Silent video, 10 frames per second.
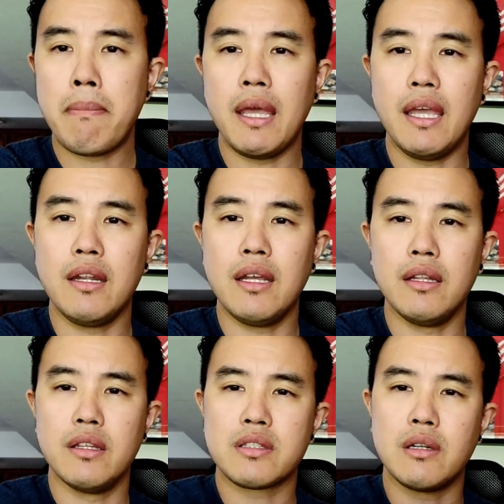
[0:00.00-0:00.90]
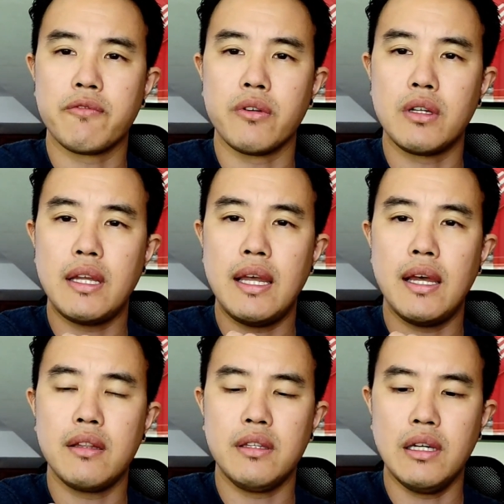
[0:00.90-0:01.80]
pain and discomfort
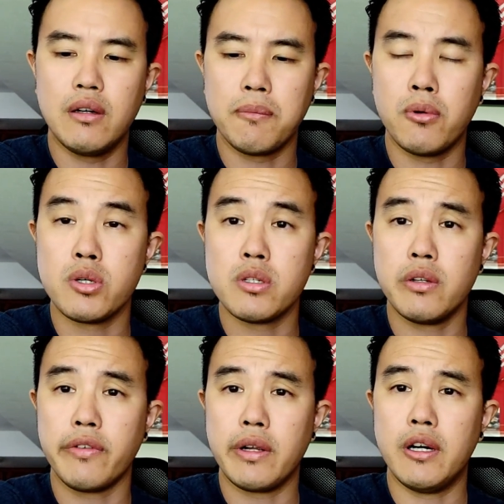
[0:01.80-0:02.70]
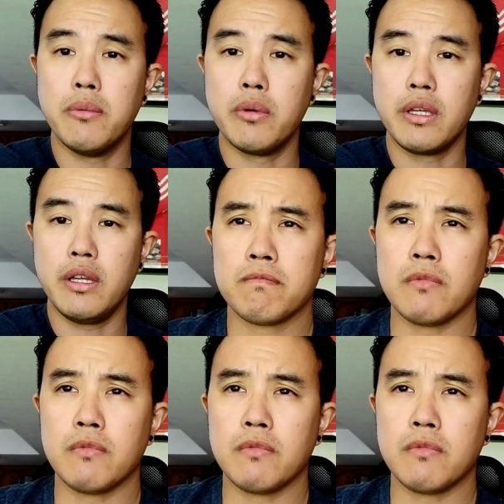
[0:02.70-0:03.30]
at the outer portion of your elbow.